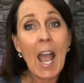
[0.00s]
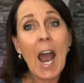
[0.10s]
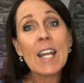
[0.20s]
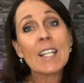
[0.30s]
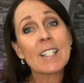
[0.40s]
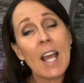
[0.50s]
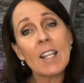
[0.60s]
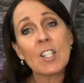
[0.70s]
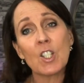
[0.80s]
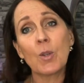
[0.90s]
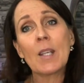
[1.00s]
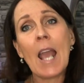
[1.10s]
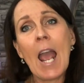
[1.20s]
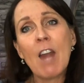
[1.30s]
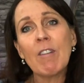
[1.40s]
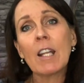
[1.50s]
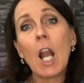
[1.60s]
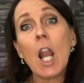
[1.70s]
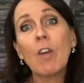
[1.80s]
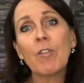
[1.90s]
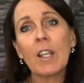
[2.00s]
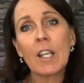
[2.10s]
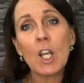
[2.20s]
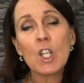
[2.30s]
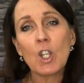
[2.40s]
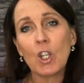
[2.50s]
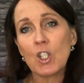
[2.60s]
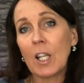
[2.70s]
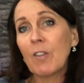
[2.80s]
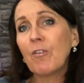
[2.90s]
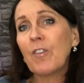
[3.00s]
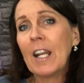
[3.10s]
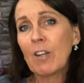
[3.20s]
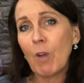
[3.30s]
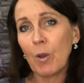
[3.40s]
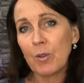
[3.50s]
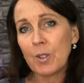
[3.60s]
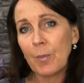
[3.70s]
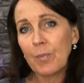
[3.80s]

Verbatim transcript: and extend to caring, loving, touching, feeling roles.